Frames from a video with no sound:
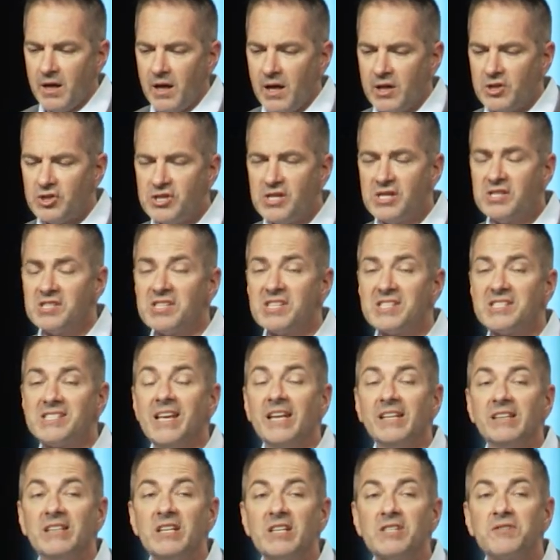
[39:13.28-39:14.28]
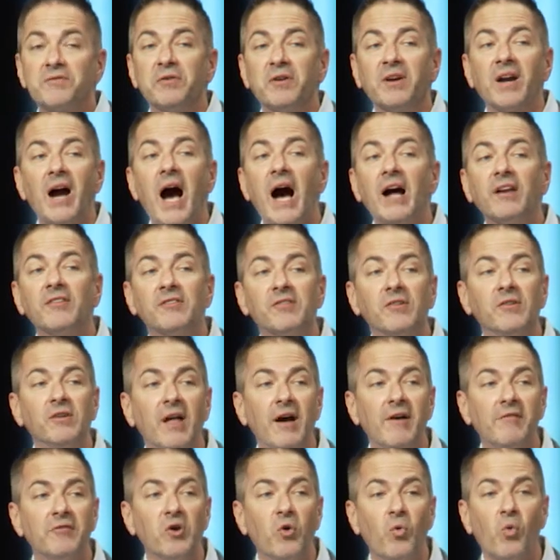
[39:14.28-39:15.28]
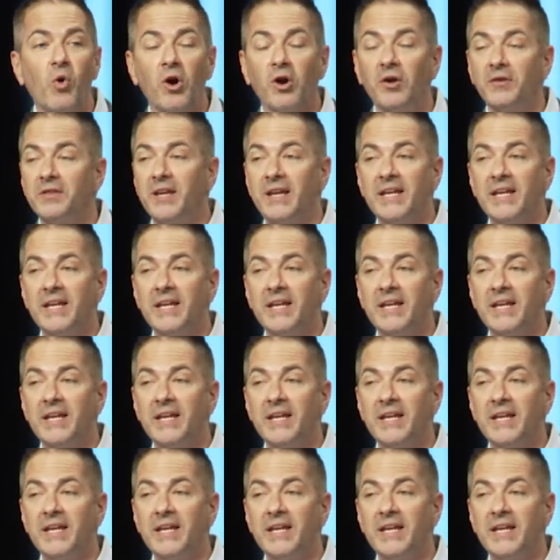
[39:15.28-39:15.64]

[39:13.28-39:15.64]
And Jesus said this For God so loved the world